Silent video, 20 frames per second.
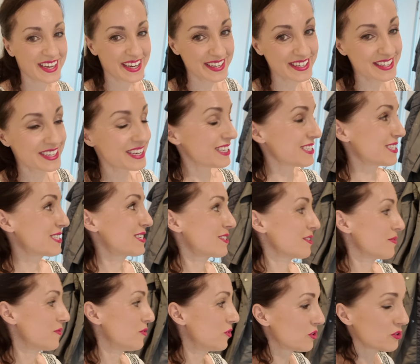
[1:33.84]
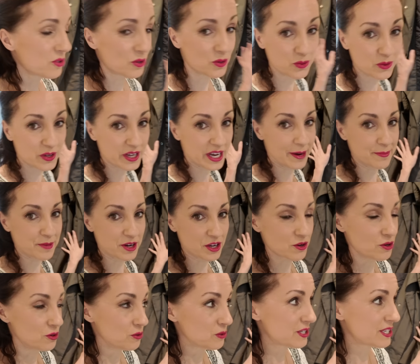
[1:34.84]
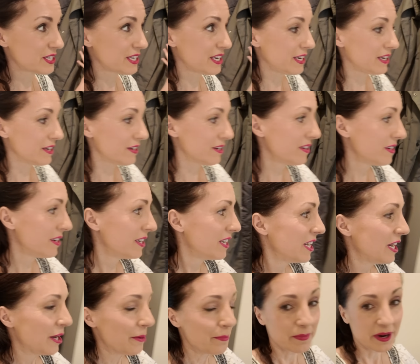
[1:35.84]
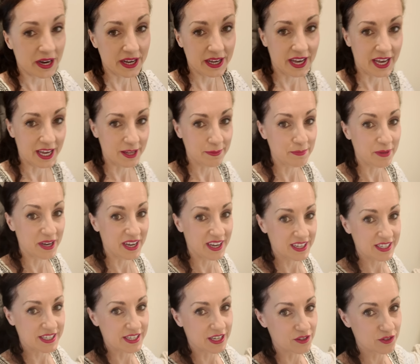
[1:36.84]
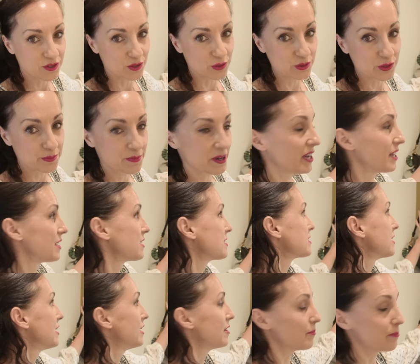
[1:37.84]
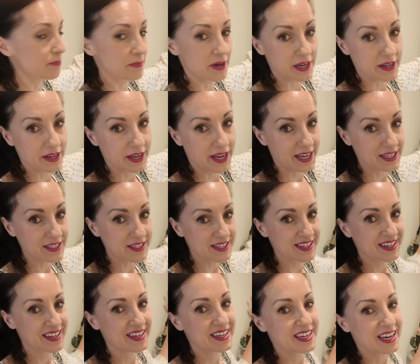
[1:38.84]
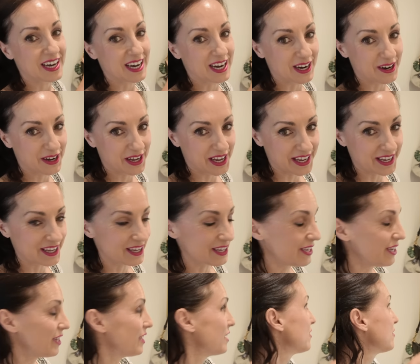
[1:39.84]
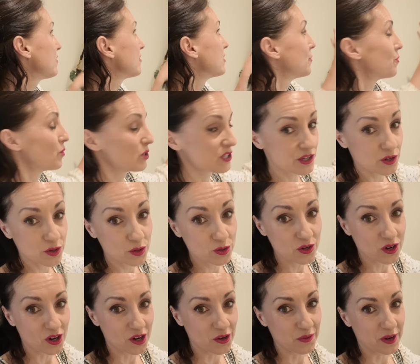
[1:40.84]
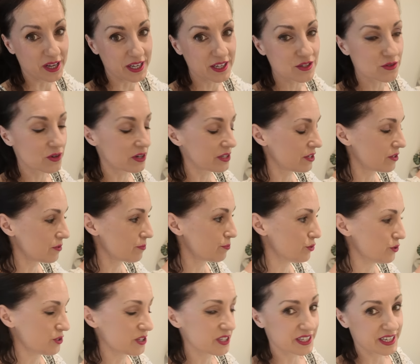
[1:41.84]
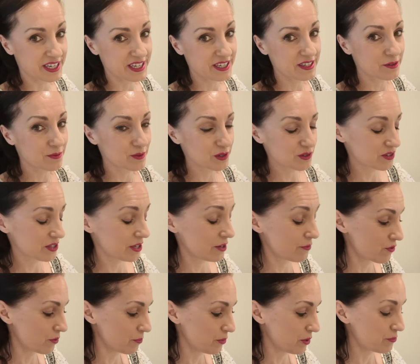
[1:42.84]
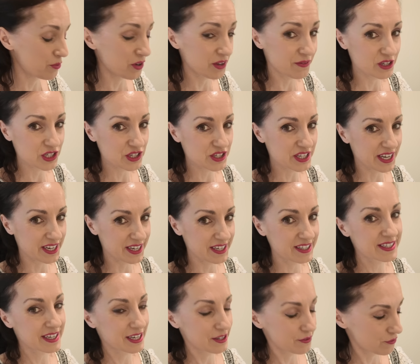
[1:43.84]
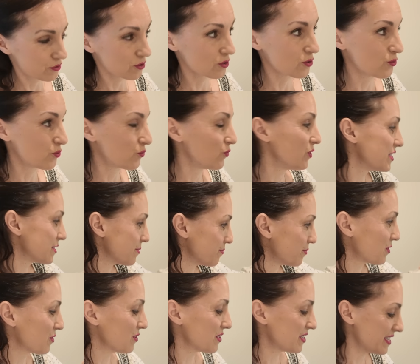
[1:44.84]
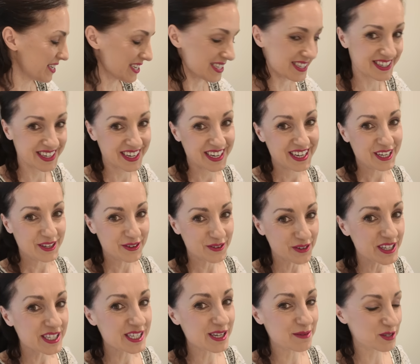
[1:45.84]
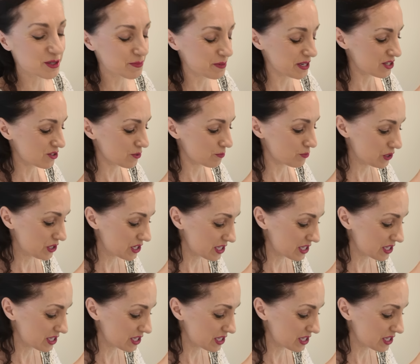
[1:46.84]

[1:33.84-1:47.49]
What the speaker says: And yes, not only are my coats here, my handbags and tote bags and my hat are hanging here. There was a hook already, so I didn't put it there. It was here from the previous tenant, and for a good reason, because yes, you need some space to put